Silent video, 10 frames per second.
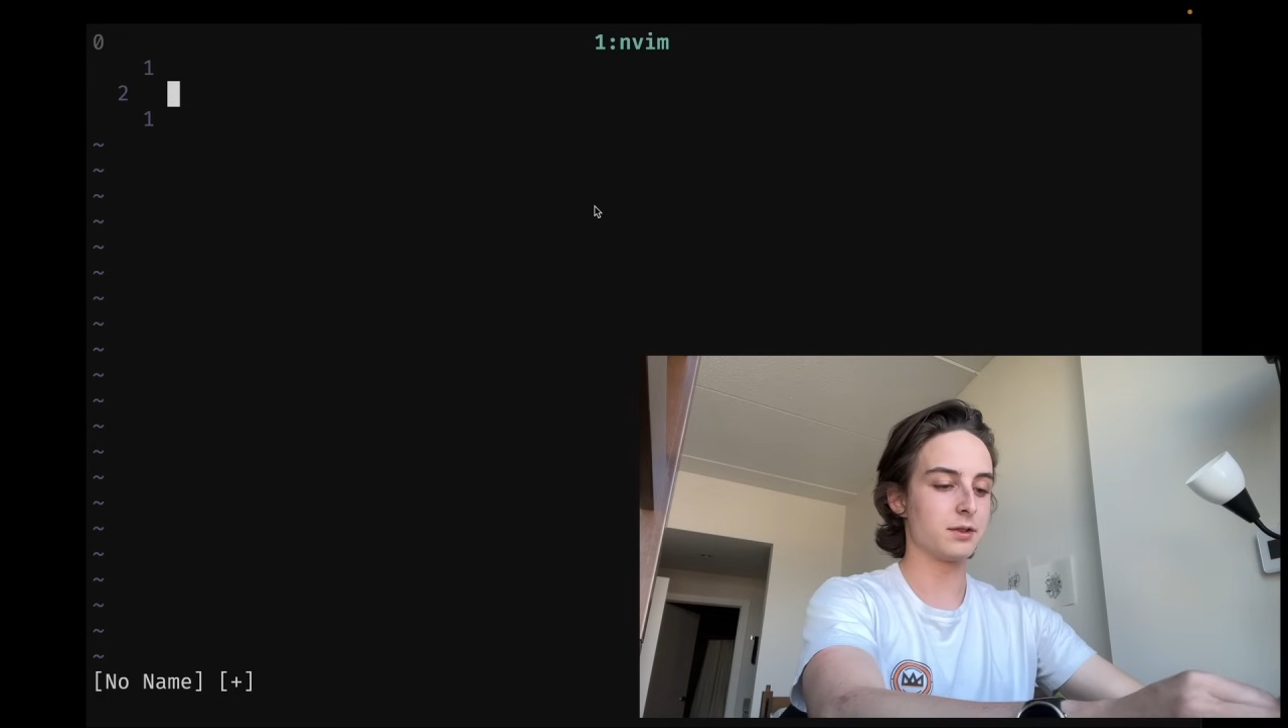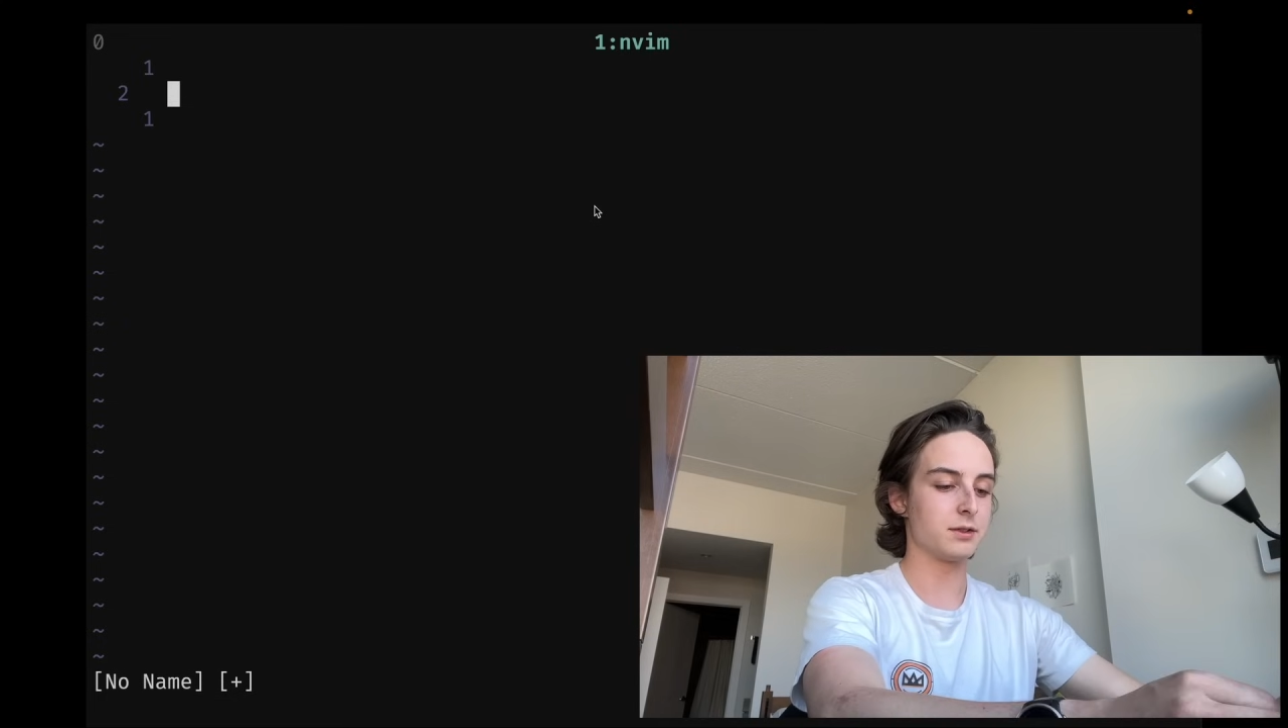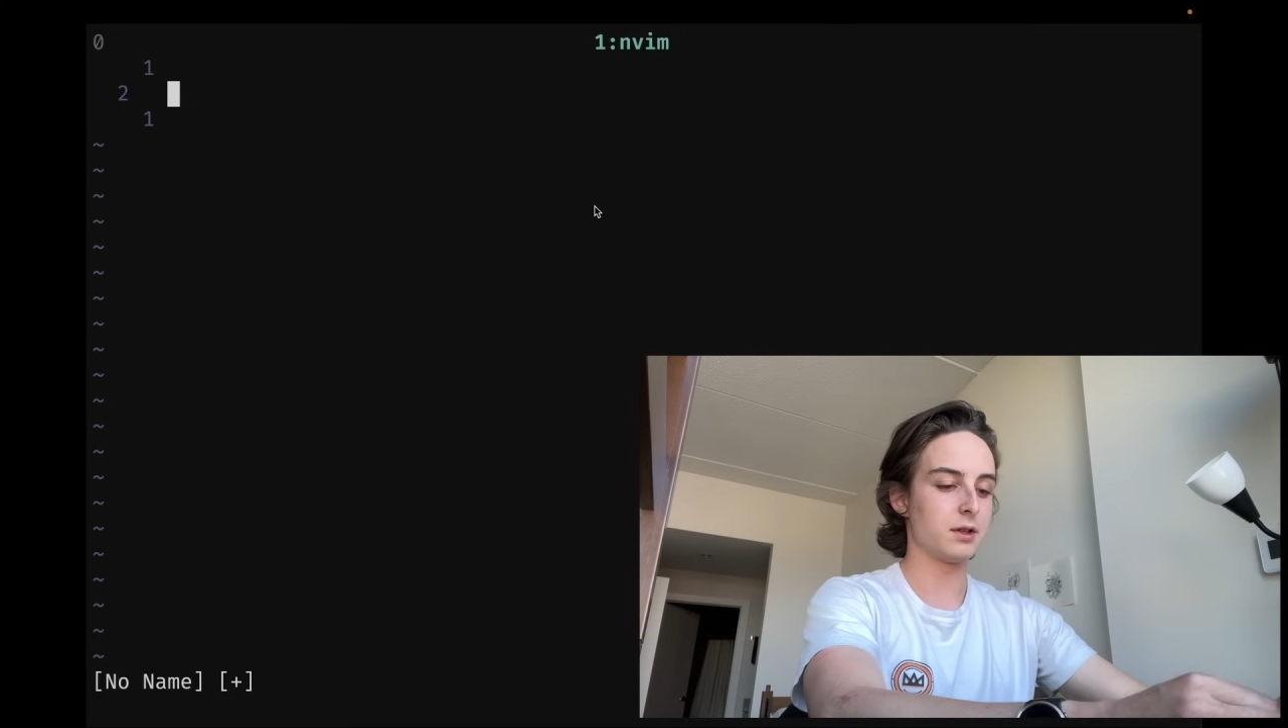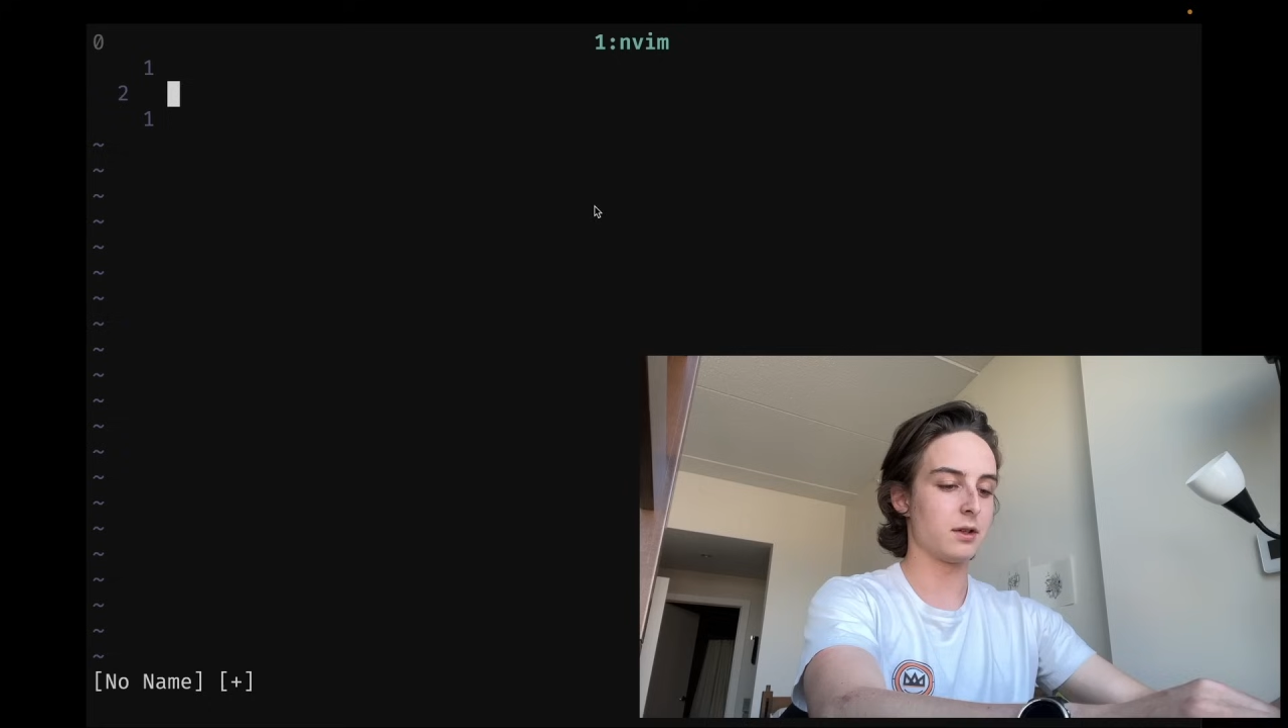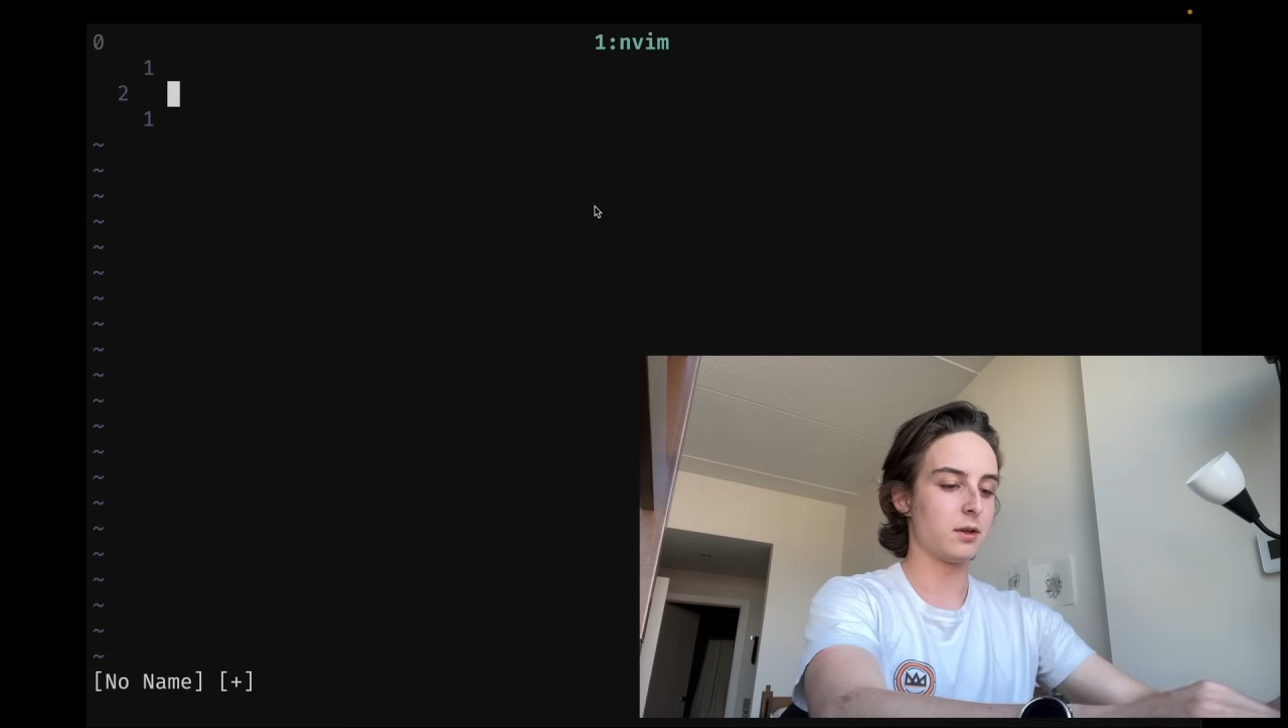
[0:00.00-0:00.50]

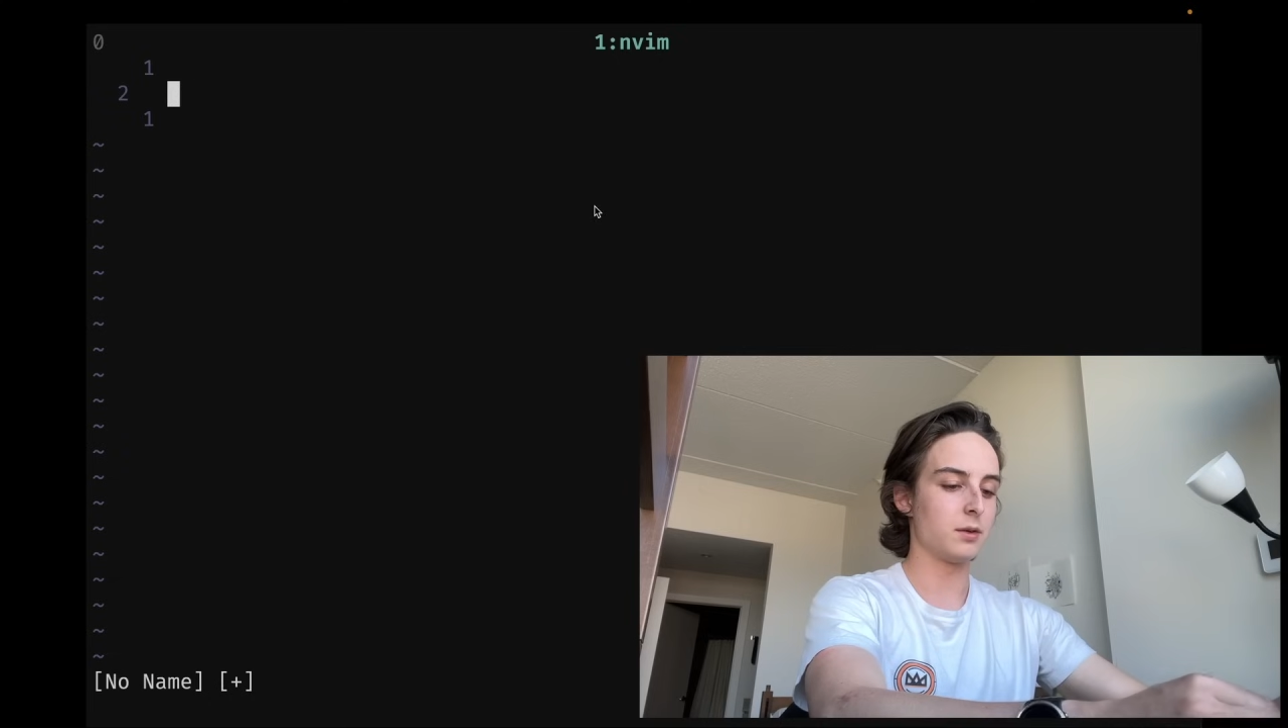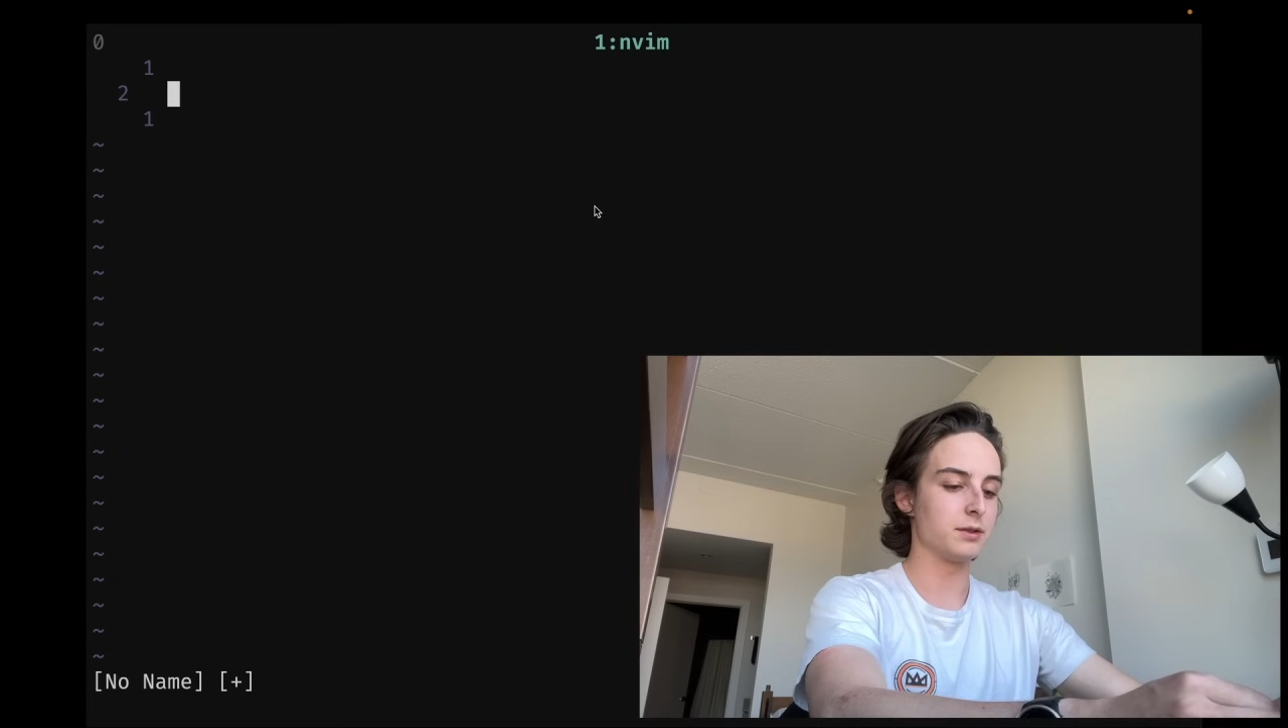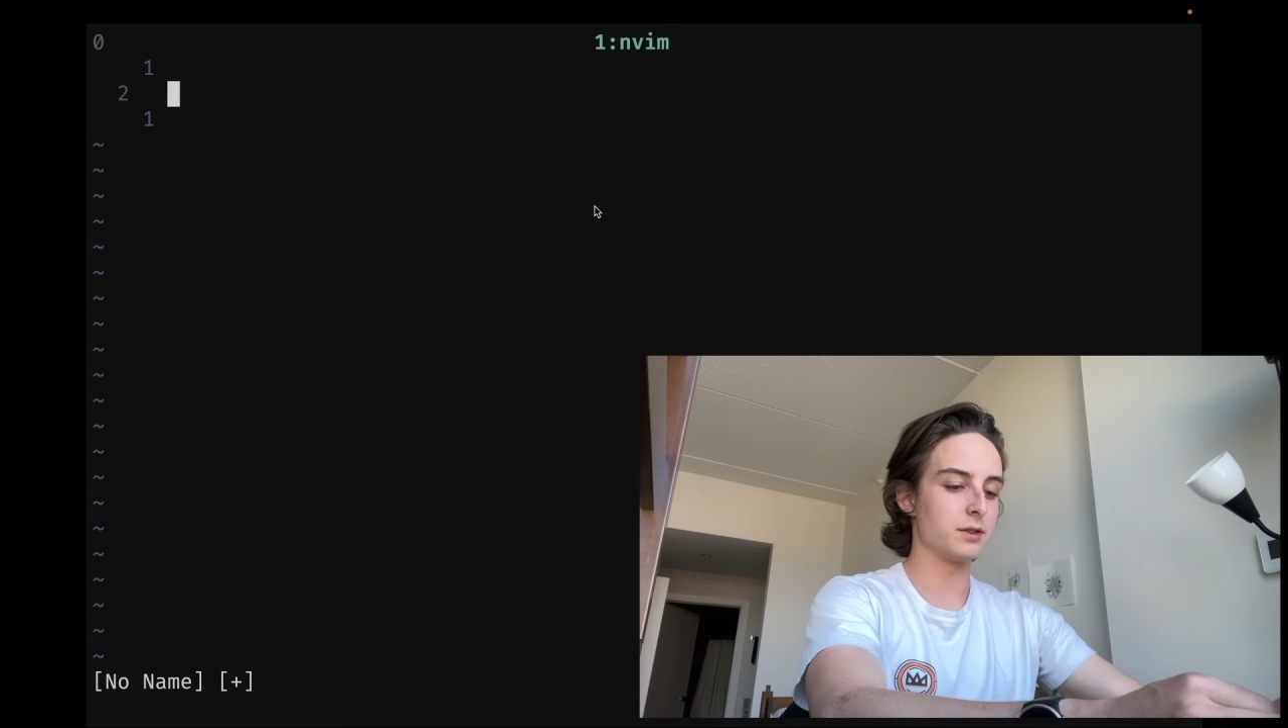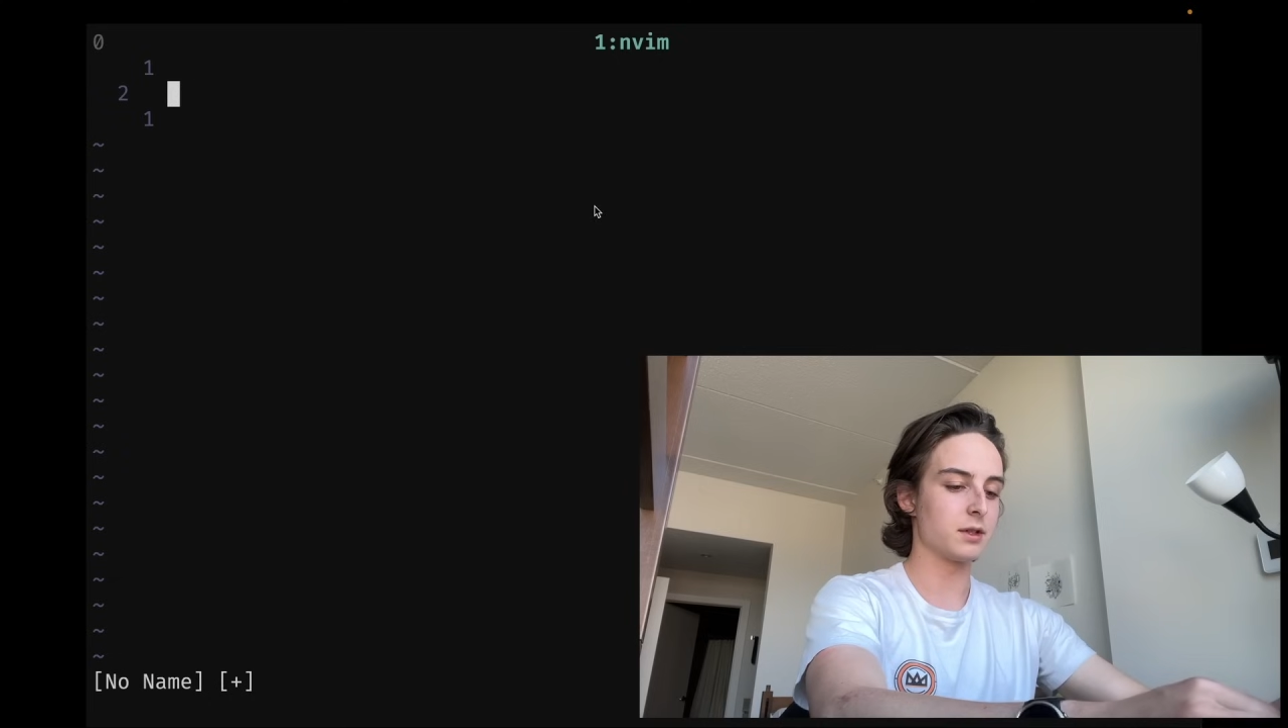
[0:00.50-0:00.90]
is not always a